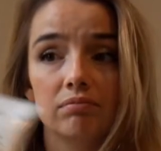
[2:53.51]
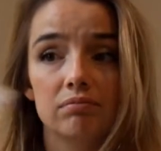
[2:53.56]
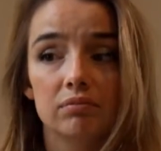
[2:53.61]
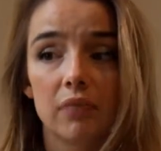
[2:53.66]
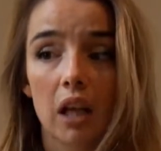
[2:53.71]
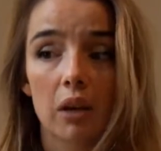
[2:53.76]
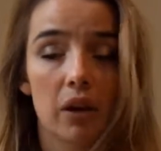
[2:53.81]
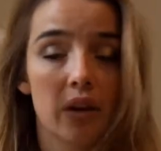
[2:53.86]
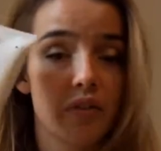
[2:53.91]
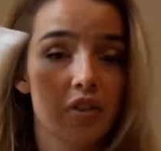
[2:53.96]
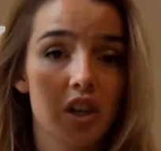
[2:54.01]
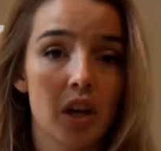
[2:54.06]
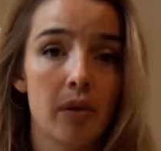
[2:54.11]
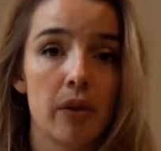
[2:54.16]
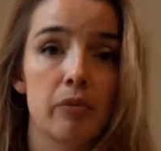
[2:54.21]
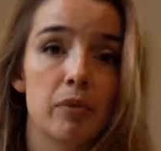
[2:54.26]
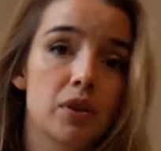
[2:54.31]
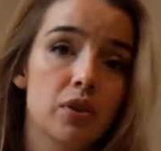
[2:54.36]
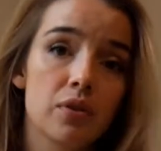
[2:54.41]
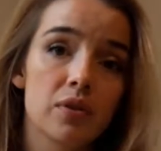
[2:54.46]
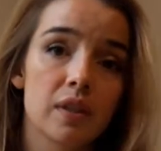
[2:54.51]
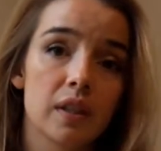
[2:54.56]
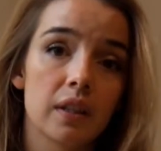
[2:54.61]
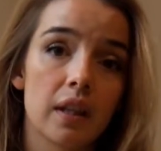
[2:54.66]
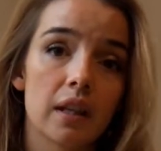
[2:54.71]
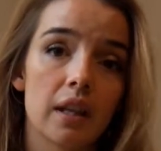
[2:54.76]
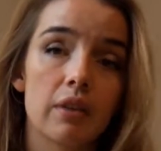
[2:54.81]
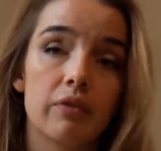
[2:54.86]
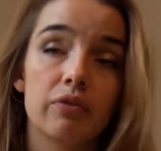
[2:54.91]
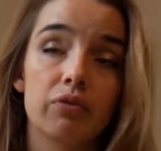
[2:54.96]
like every time I've been using
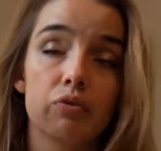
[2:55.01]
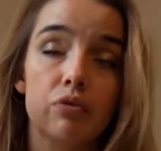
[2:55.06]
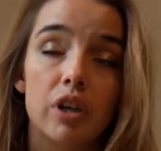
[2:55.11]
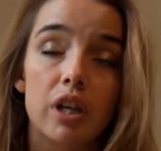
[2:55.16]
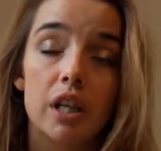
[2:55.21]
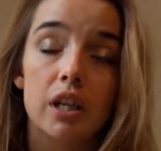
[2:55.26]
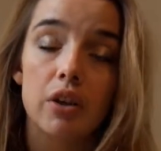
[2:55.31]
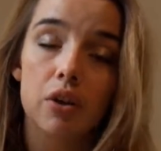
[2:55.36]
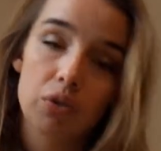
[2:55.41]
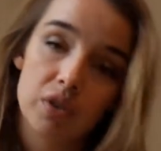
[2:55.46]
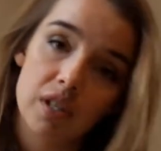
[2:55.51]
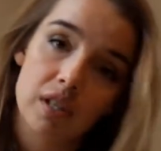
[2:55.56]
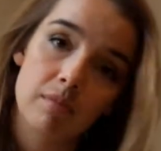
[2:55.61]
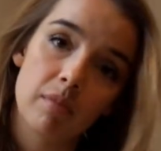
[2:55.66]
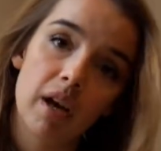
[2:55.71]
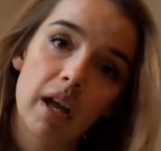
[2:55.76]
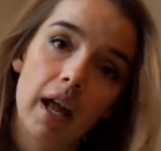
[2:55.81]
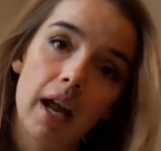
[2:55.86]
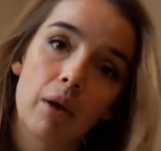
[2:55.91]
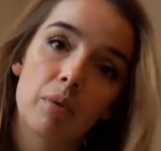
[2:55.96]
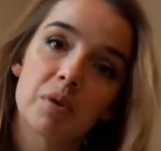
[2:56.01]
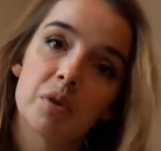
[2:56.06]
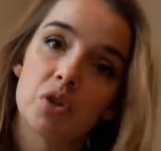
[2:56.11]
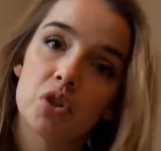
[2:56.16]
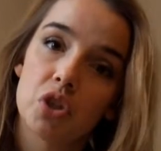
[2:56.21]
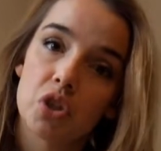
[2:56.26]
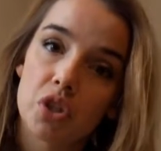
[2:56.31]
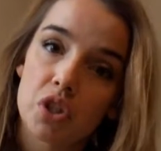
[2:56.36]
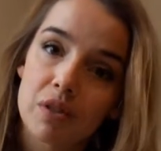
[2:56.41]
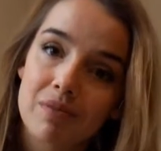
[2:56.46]
that, I've really noticed my hair was
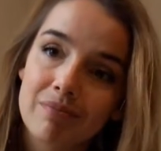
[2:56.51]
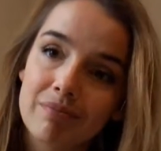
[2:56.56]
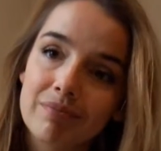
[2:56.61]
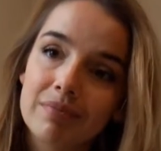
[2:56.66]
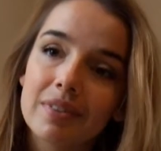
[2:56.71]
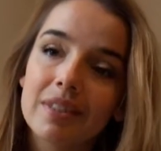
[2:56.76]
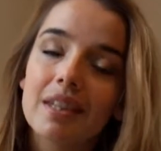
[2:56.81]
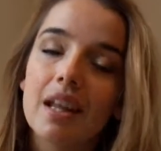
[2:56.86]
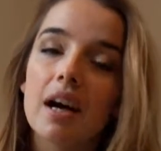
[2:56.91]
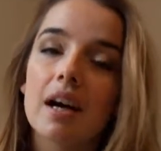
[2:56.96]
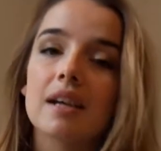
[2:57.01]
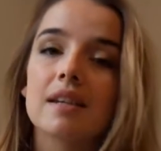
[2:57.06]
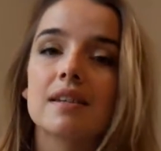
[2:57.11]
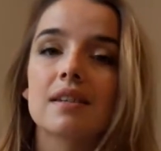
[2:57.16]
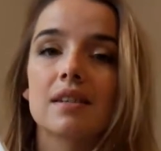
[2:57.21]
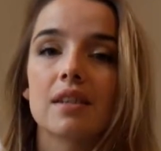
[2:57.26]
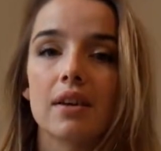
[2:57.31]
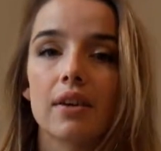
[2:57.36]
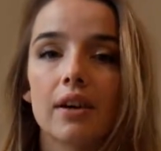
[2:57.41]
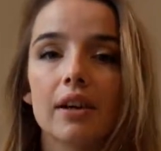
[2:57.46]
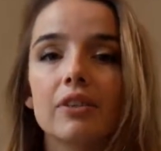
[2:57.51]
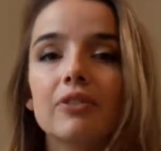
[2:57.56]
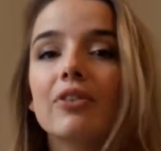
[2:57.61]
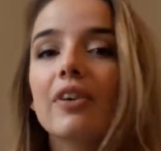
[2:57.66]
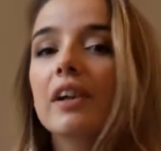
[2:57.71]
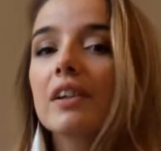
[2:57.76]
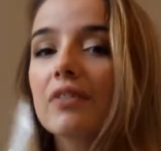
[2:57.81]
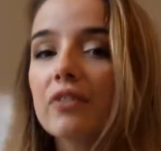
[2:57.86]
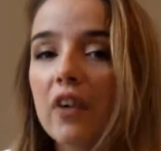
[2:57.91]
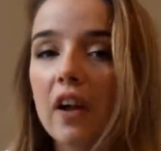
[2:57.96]
just nicer and
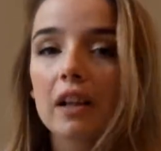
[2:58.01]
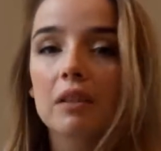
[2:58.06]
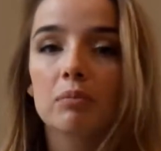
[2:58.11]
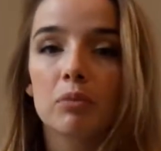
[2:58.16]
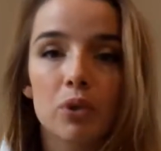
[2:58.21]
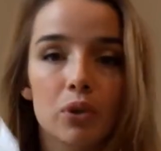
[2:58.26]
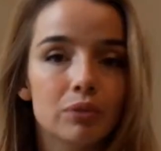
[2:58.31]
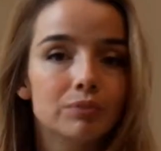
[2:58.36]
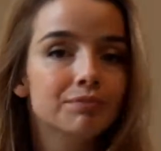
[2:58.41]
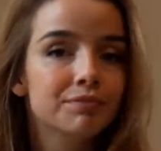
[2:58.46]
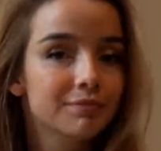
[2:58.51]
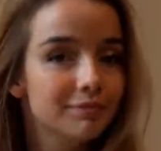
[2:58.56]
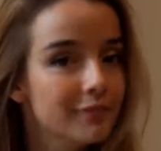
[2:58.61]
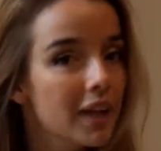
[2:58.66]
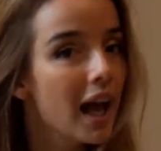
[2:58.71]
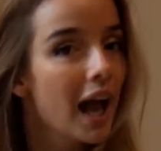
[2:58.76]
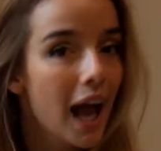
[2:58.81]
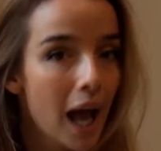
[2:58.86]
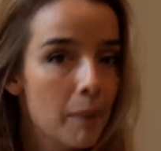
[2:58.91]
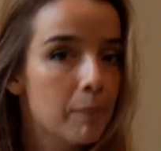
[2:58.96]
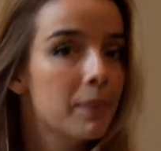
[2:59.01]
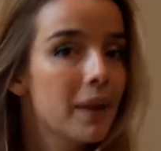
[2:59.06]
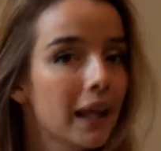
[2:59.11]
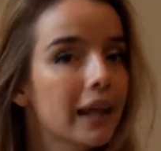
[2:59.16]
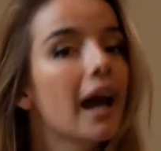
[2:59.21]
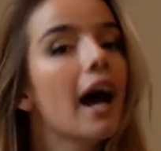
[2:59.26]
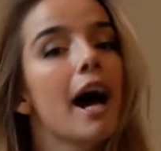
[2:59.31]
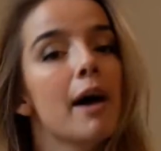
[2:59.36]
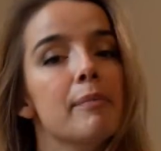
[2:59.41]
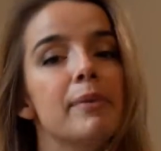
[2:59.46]
felt more
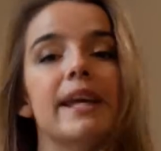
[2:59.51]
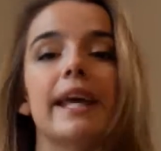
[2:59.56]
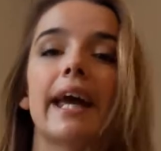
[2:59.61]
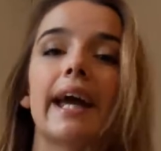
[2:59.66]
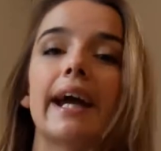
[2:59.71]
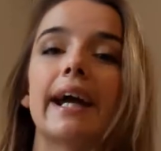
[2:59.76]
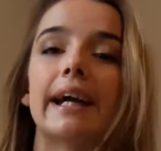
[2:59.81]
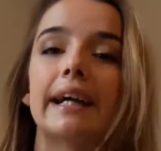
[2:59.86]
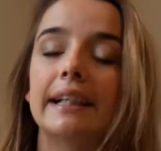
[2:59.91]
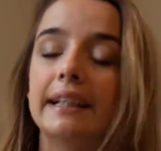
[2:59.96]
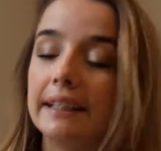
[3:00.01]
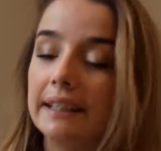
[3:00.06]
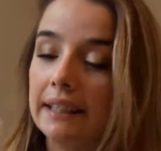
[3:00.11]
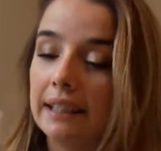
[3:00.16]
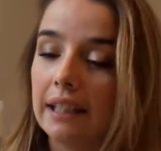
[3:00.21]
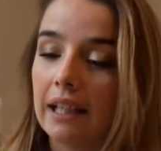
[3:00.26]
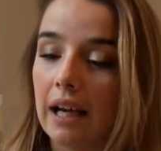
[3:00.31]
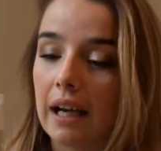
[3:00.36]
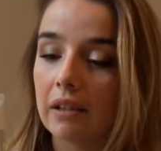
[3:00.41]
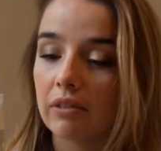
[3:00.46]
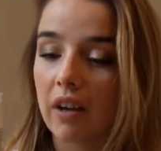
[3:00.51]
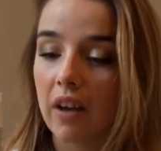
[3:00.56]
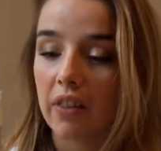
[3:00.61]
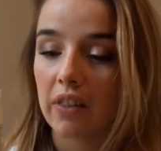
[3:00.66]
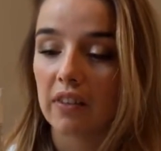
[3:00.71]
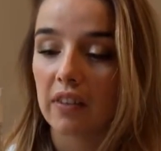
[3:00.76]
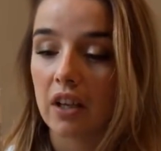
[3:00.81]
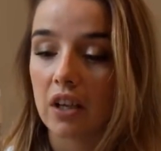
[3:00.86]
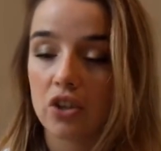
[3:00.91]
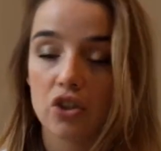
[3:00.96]
happy hair
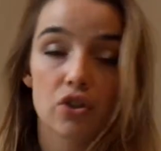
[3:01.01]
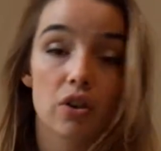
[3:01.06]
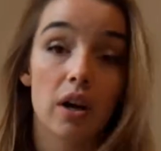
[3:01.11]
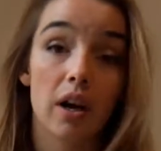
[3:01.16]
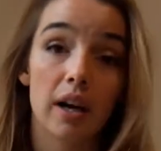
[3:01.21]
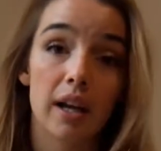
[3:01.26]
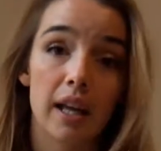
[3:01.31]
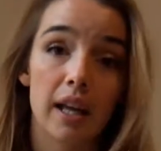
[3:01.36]
rather than dry